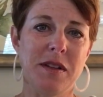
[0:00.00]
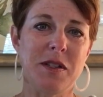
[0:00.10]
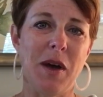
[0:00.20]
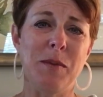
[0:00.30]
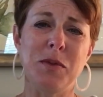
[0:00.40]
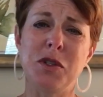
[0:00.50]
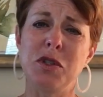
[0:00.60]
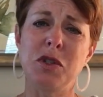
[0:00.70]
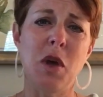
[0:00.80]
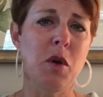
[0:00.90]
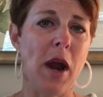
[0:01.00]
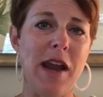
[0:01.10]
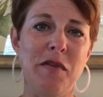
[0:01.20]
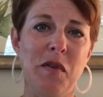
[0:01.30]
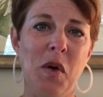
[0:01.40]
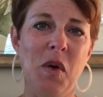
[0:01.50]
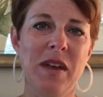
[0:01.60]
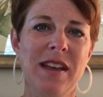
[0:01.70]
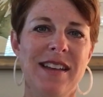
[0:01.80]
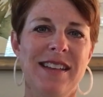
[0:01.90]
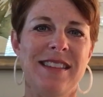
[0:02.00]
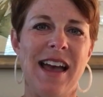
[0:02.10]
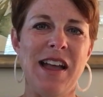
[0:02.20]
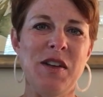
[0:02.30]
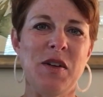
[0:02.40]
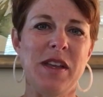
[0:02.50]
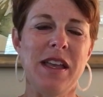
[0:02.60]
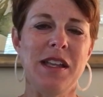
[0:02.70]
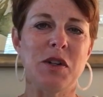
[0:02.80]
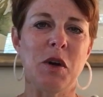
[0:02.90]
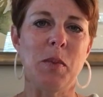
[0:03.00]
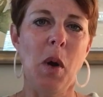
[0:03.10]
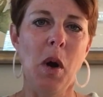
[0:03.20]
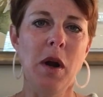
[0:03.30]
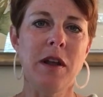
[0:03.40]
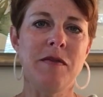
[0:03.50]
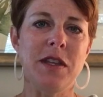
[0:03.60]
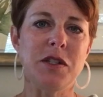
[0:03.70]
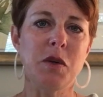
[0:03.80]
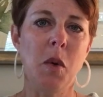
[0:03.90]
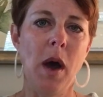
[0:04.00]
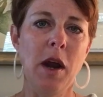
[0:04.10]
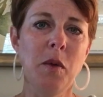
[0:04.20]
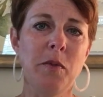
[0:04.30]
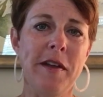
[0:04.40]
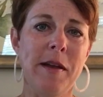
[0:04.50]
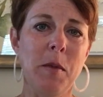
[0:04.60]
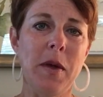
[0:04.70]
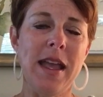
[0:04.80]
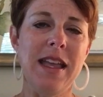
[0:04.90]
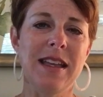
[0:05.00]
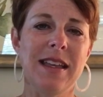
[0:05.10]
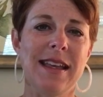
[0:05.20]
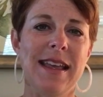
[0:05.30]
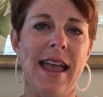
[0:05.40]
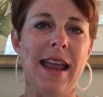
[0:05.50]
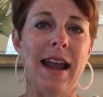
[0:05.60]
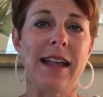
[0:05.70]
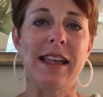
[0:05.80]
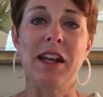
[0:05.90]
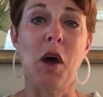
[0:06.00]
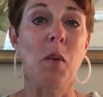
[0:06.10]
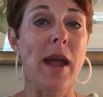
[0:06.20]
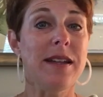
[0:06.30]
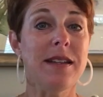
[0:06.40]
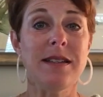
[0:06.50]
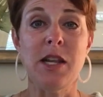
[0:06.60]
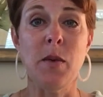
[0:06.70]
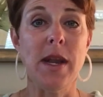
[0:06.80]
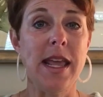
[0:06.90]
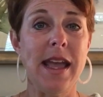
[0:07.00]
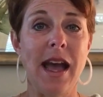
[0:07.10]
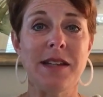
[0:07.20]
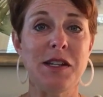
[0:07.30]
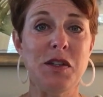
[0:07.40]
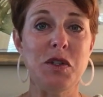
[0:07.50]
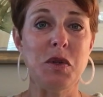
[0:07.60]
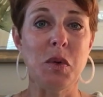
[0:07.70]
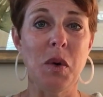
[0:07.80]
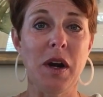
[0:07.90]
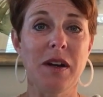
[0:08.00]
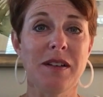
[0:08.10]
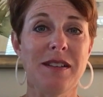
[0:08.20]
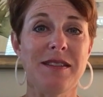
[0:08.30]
So I'm so grateful that your kids are a part of this choir family, and I cannot wait to see what He has in store.